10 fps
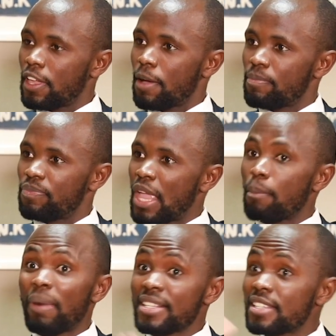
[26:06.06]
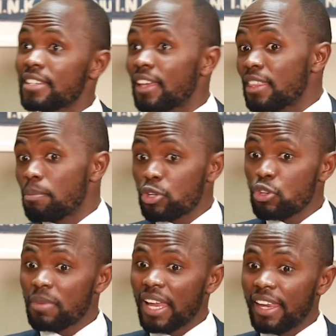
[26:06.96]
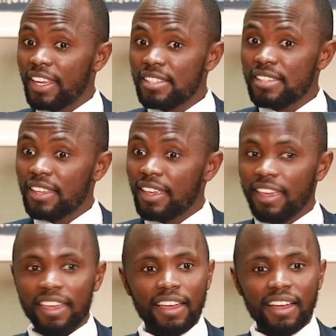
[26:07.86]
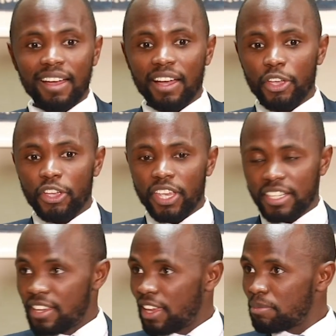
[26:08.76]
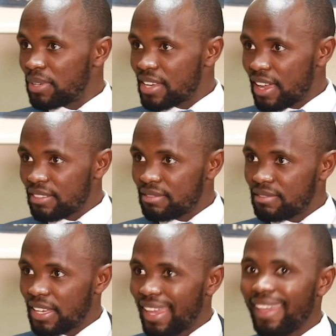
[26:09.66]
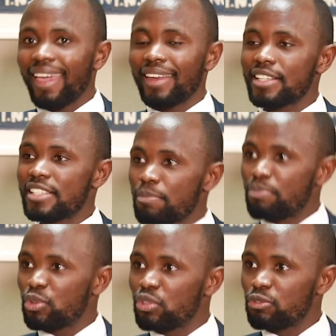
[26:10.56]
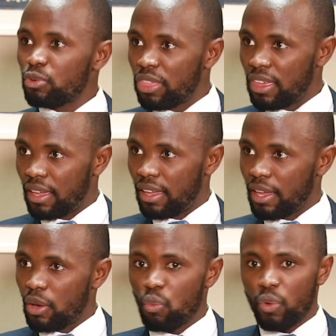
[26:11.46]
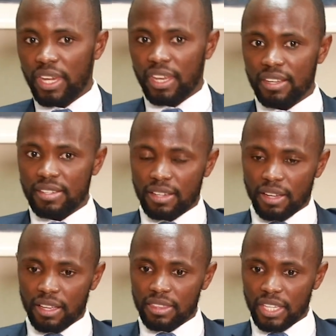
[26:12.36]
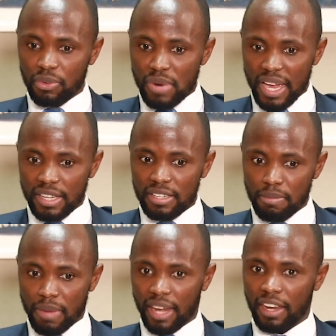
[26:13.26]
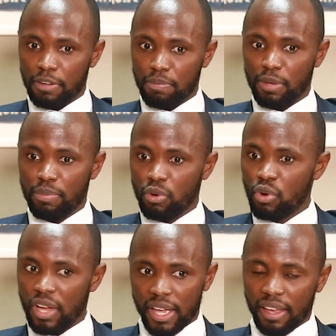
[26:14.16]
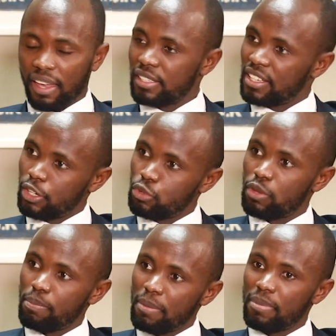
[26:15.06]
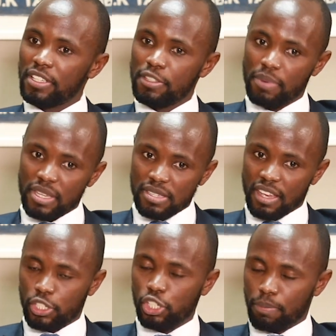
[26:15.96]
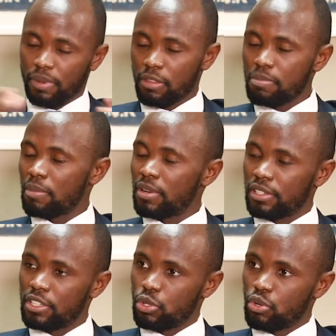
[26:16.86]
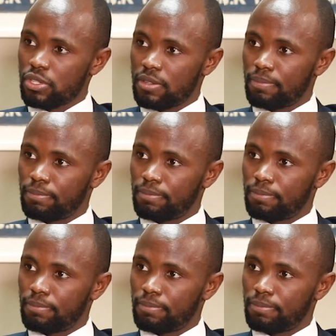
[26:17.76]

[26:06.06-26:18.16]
Yeah, but the bottom line is, it can be done, and it's a beautiful thing. We need the right-minded people getting into the public space and shaping the public discourse.